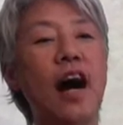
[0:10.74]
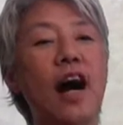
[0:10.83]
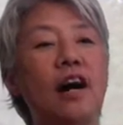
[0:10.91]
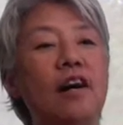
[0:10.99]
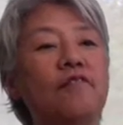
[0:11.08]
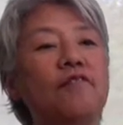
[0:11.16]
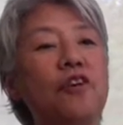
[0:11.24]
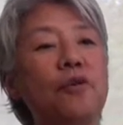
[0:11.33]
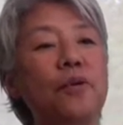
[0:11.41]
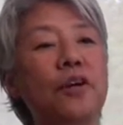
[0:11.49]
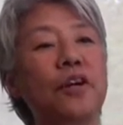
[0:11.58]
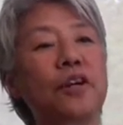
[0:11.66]
a
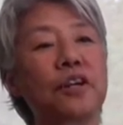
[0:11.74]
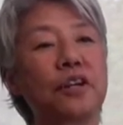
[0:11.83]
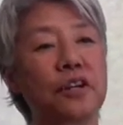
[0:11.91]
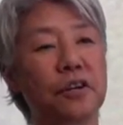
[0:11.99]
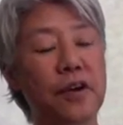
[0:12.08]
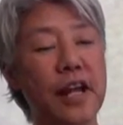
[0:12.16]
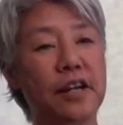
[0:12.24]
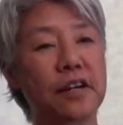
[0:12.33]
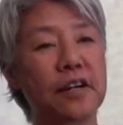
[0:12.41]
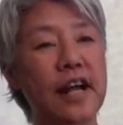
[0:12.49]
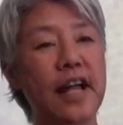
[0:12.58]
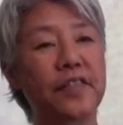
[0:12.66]
former
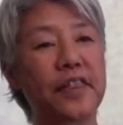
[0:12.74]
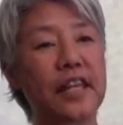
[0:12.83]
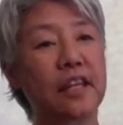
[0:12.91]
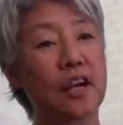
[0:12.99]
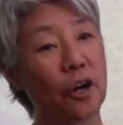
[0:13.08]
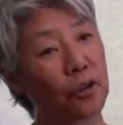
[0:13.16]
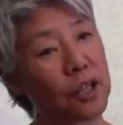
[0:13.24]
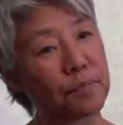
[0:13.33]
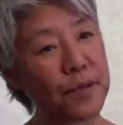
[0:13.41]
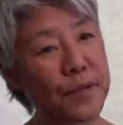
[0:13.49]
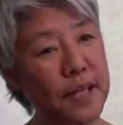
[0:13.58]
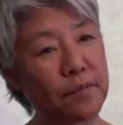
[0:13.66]
curator at the Oakland
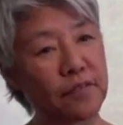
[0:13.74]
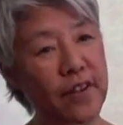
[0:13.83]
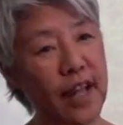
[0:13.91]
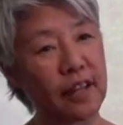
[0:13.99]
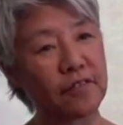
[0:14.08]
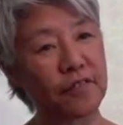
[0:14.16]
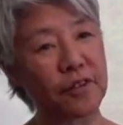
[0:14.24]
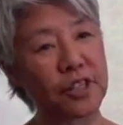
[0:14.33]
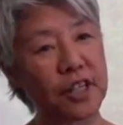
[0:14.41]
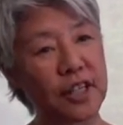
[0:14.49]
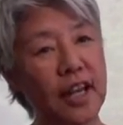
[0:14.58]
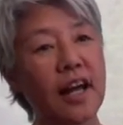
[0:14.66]
Museum of
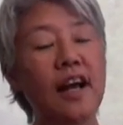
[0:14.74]
California